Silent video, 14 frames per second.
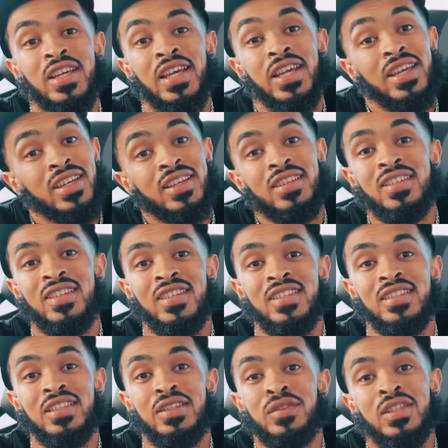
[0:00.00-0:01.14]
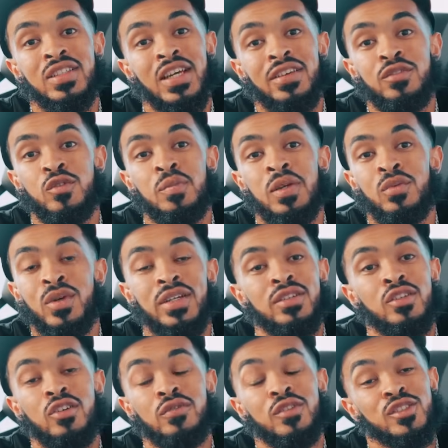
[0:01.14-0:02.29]
and living the life you've been waiting
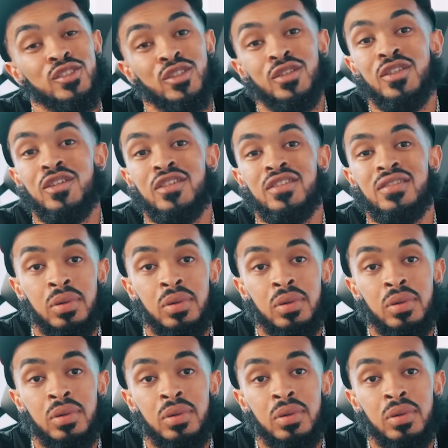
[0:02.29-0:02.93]
on for so long.